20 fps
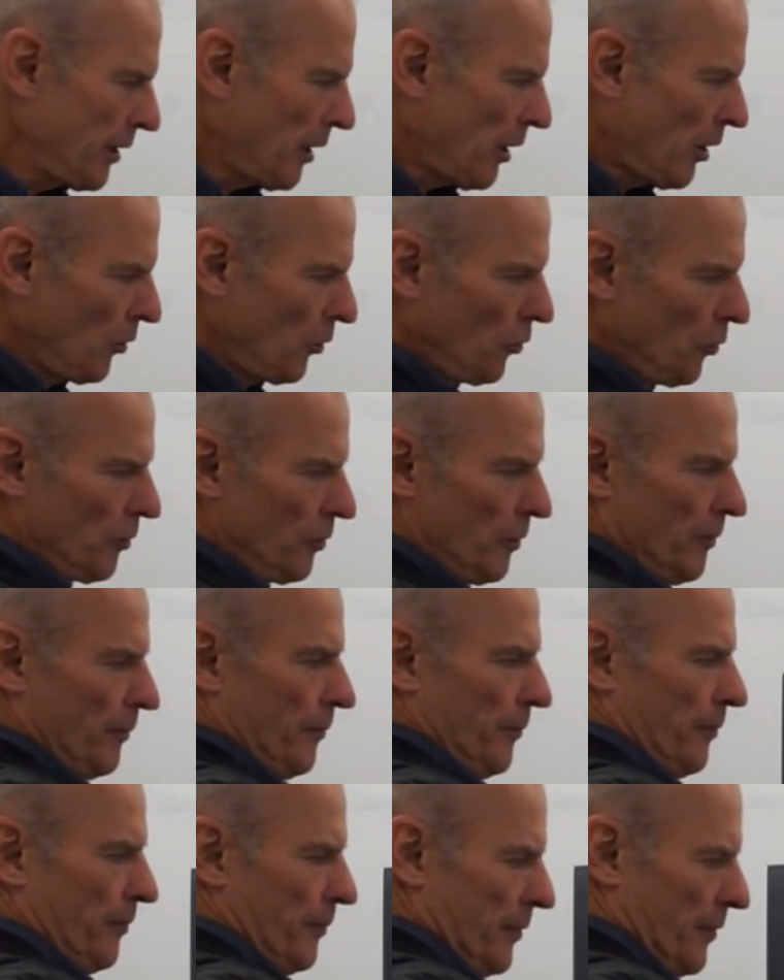whole
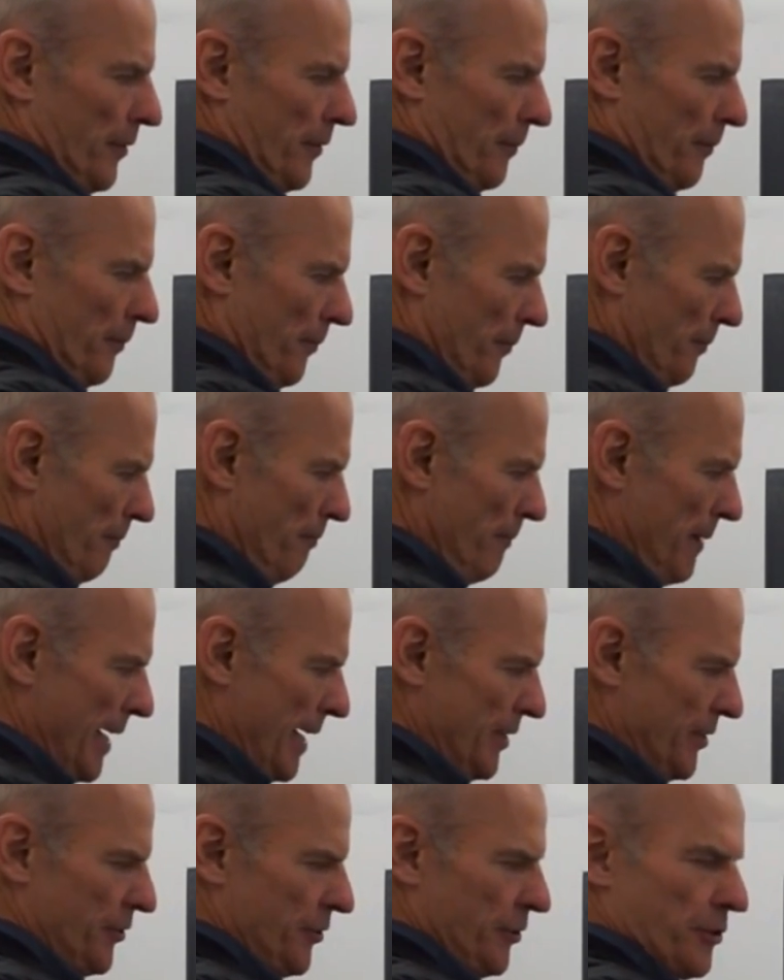
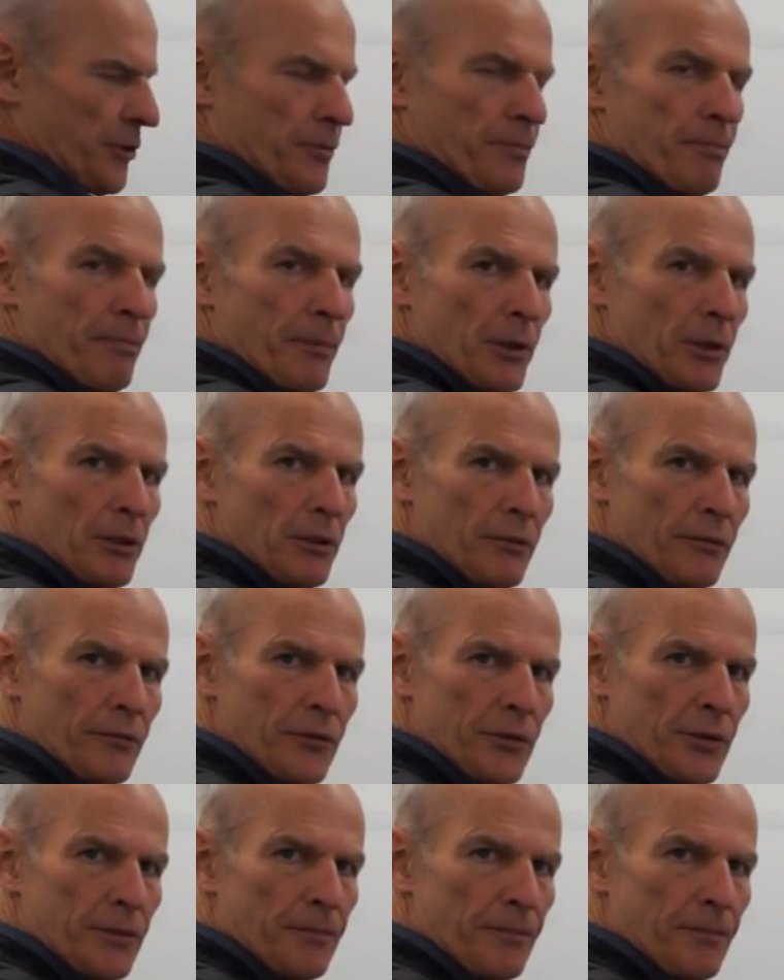mass is moved